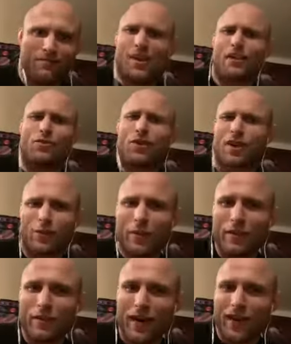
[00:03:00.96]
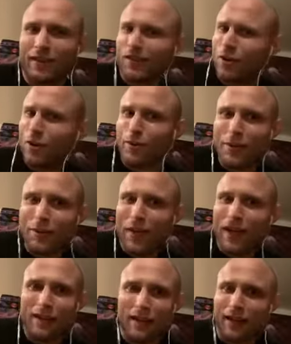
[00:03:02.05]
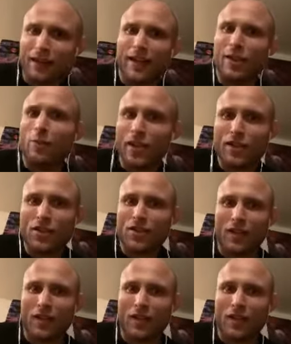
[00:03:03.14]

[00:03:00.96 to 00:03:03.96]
I thought I'll be fine. No, it's fight. Like, I'll get punched.